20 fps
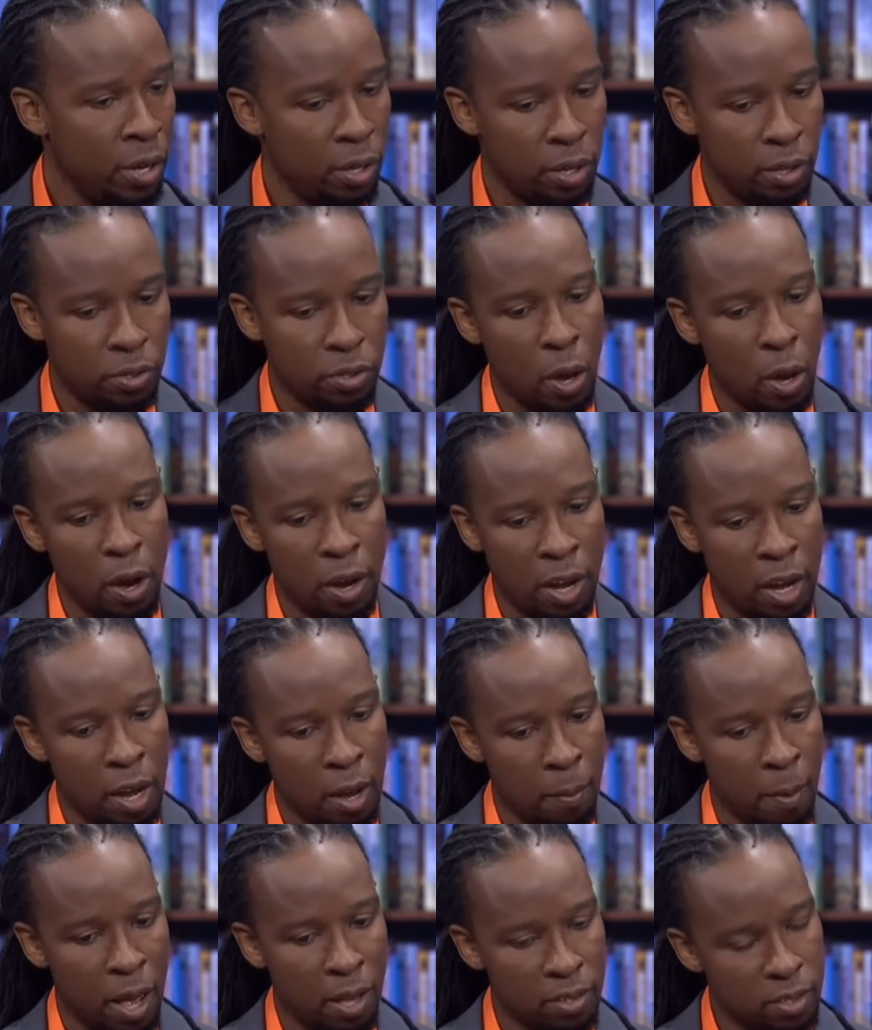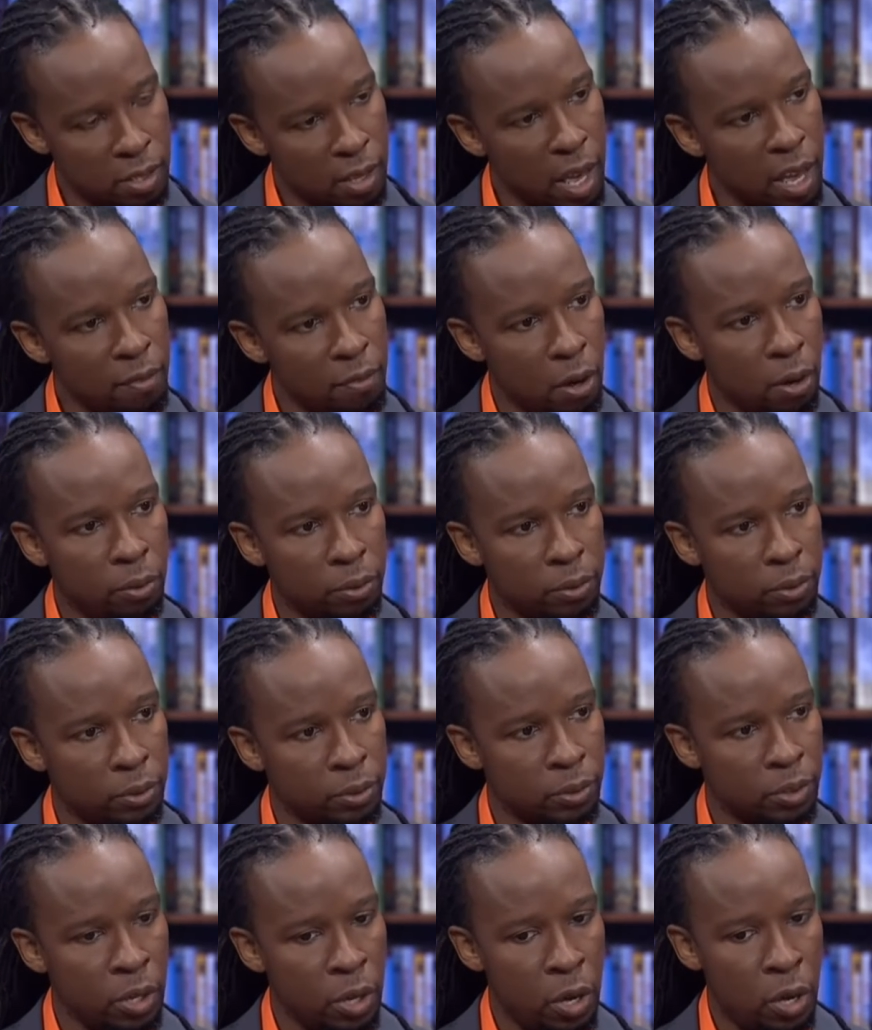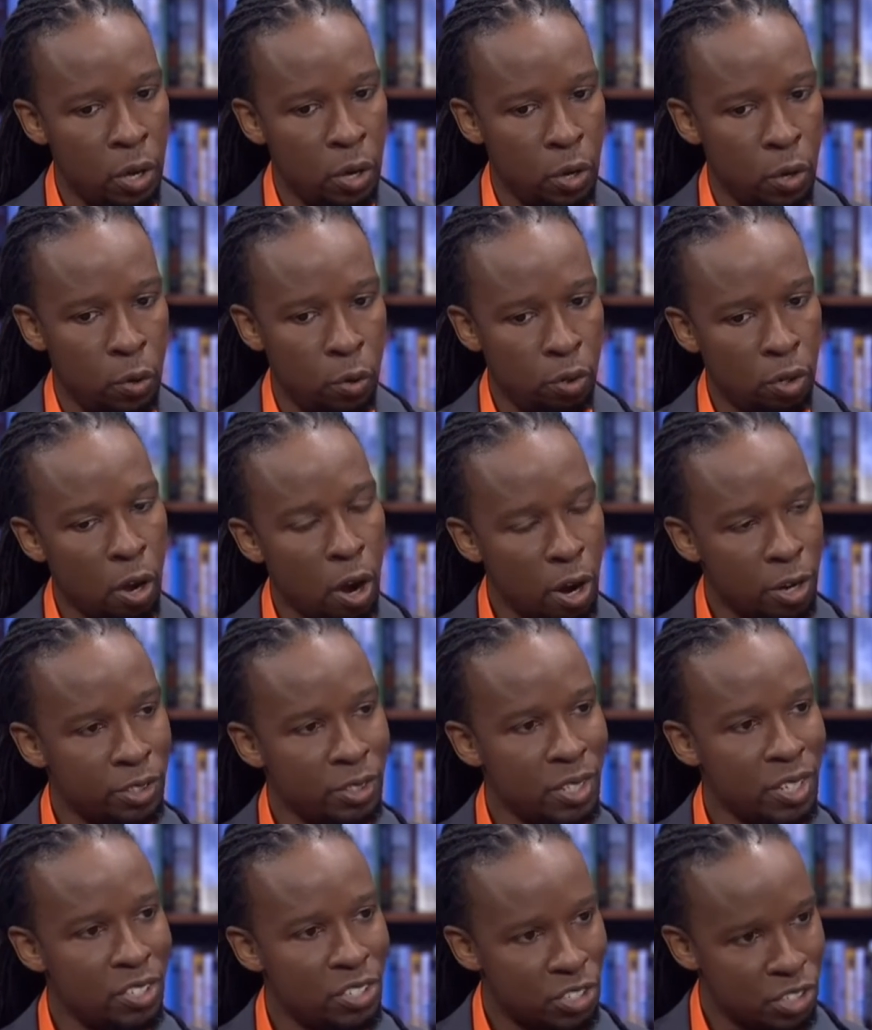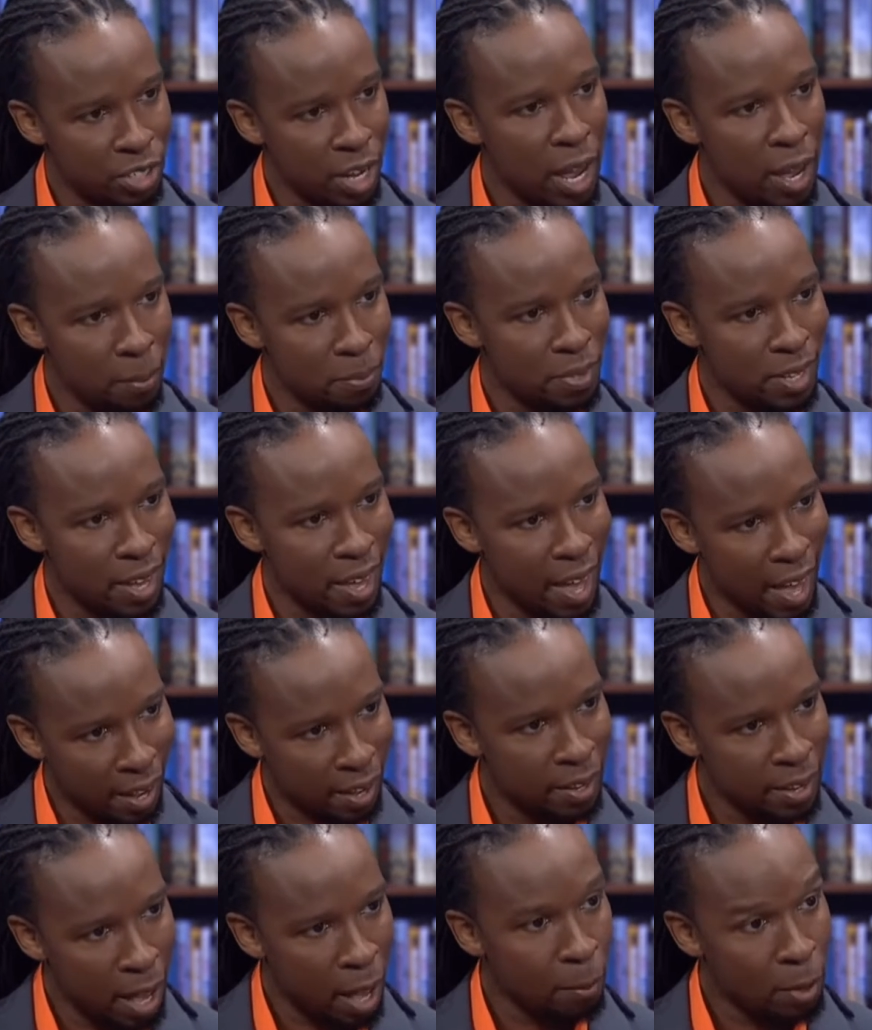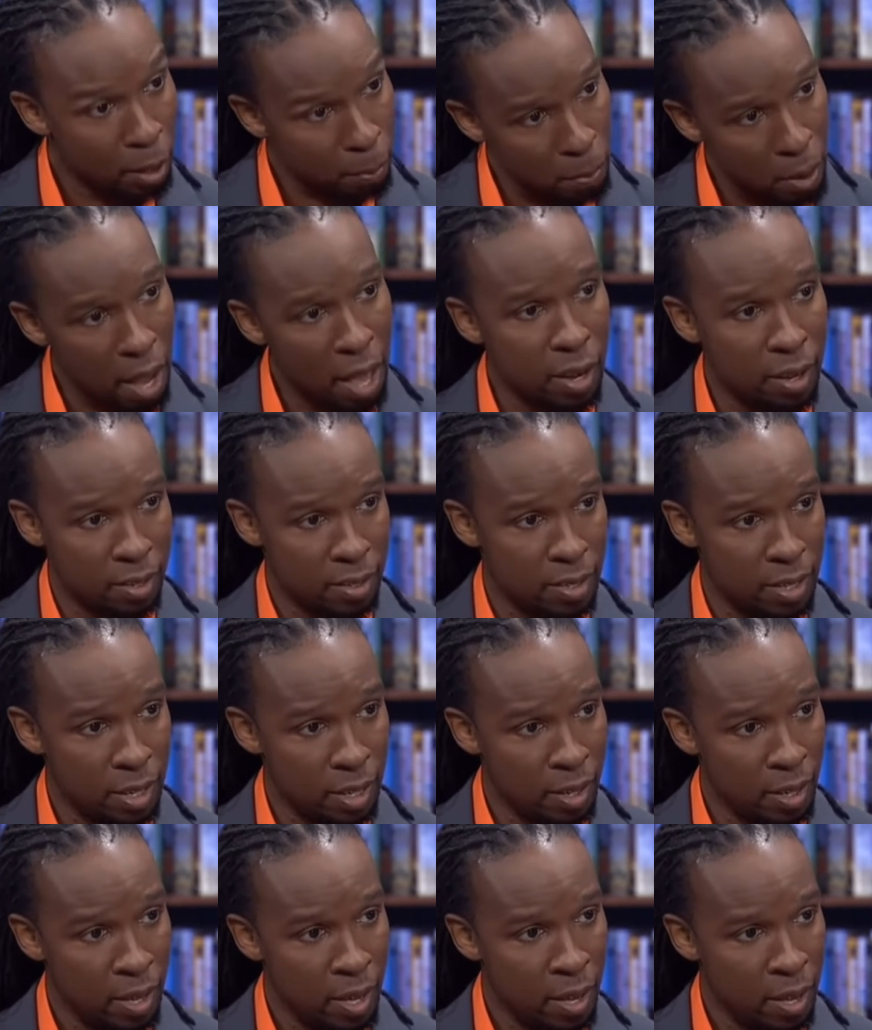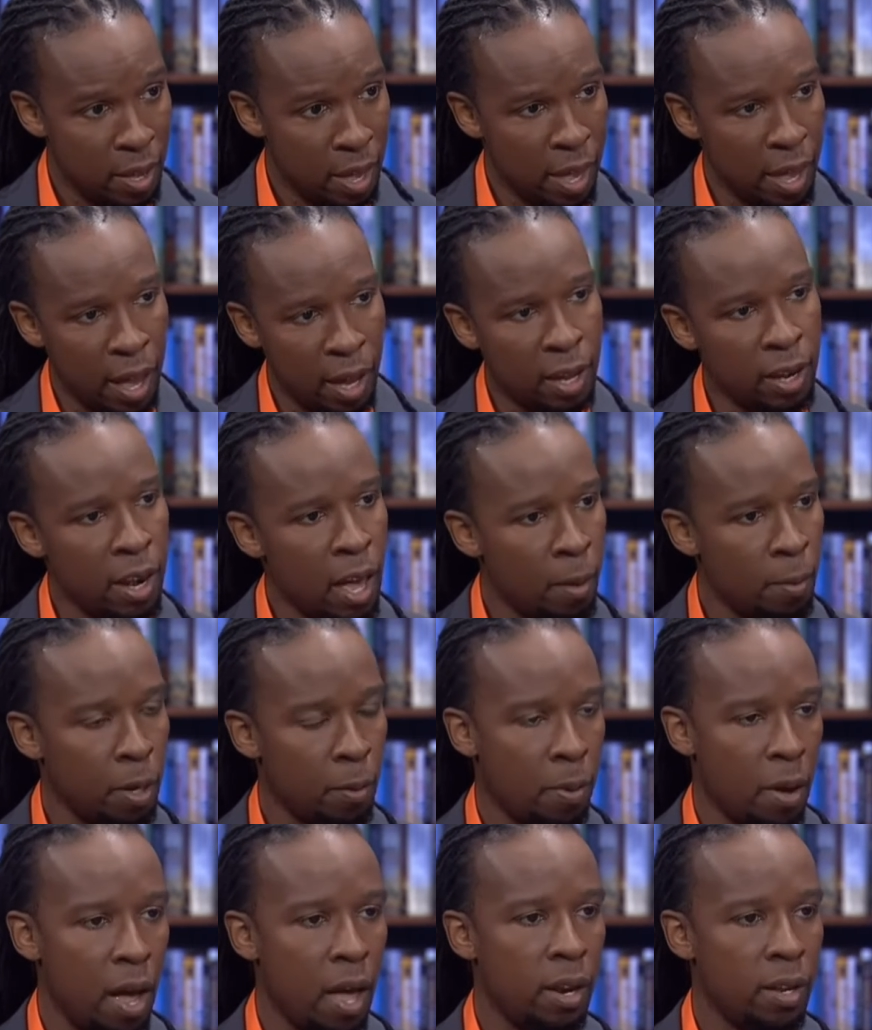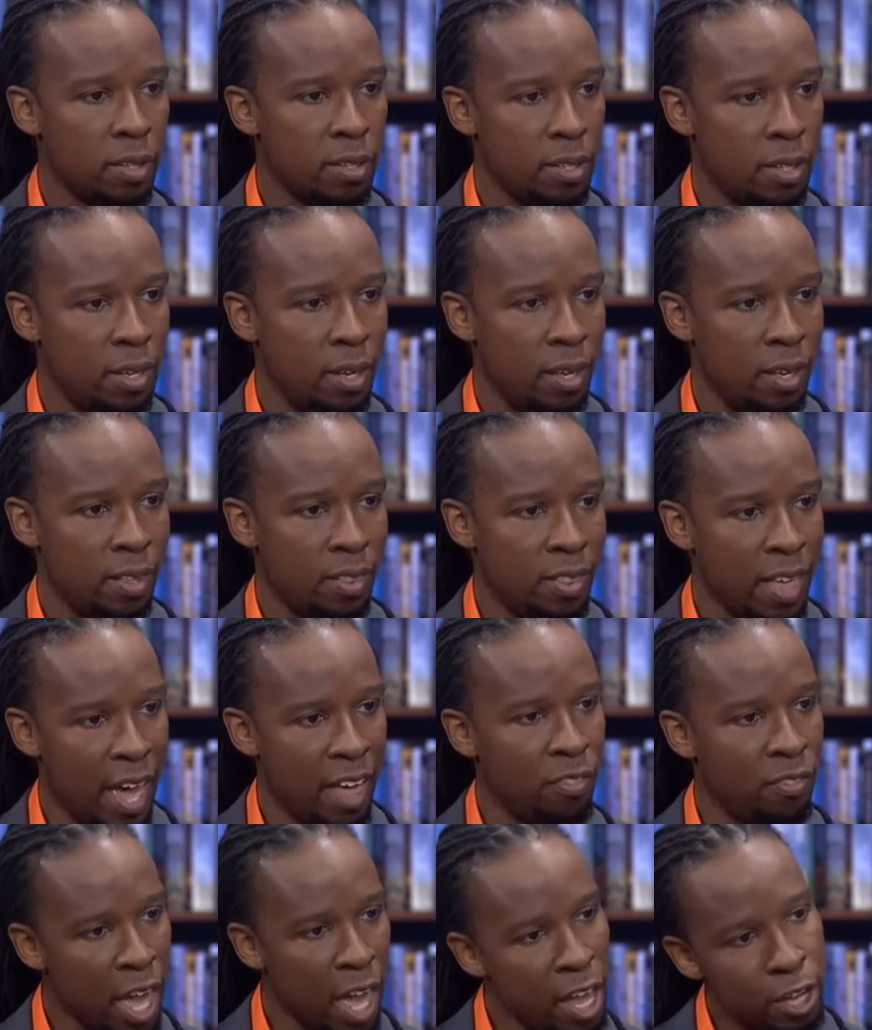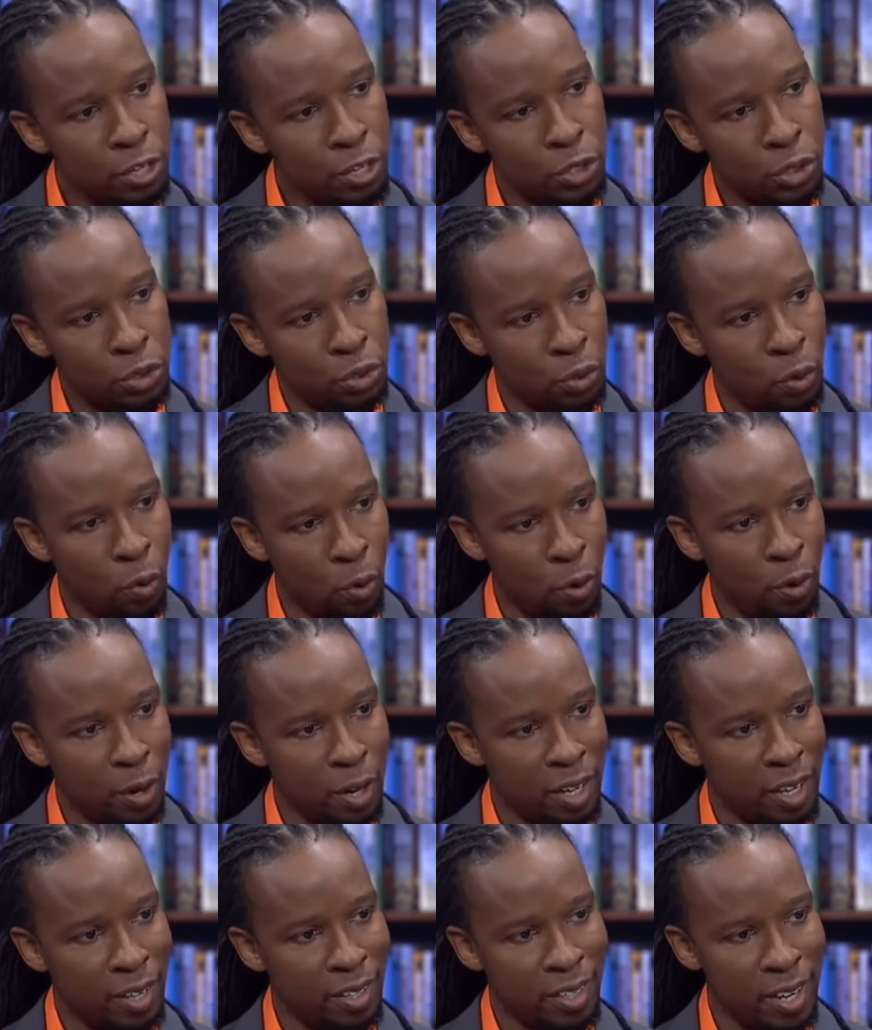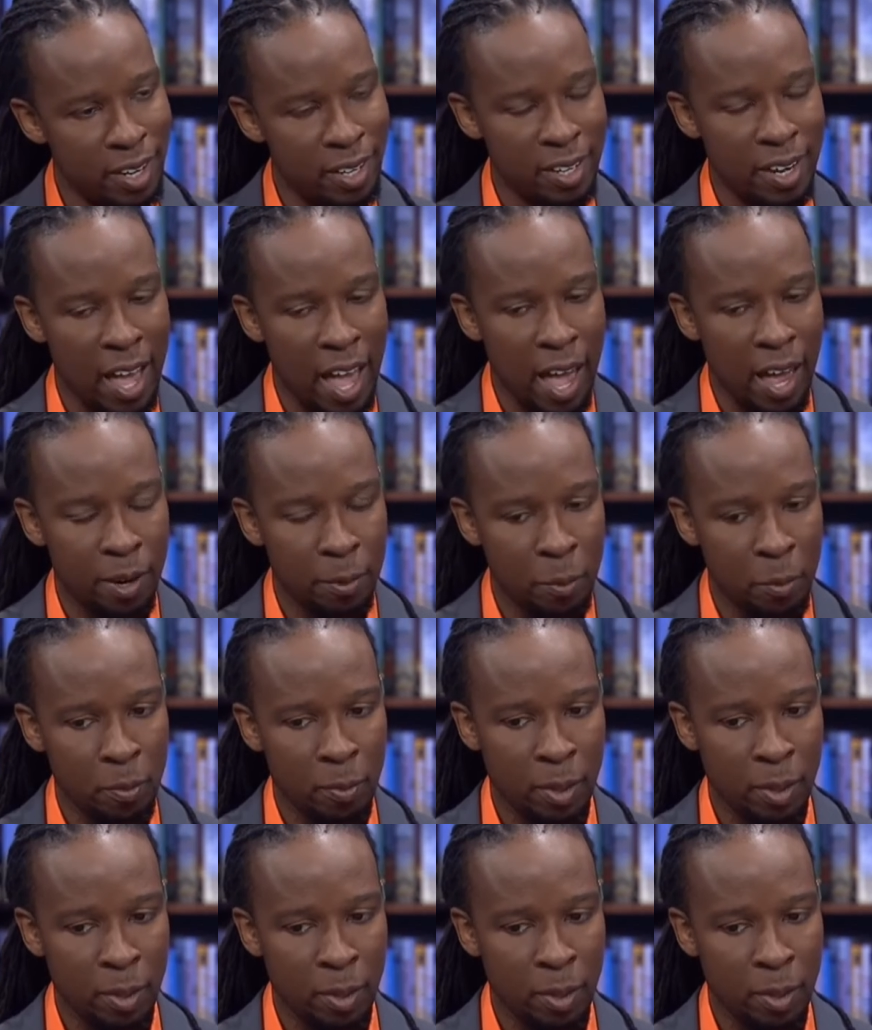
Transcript: You're talking about slaveholders who largely shaped economic policy that they ensured did not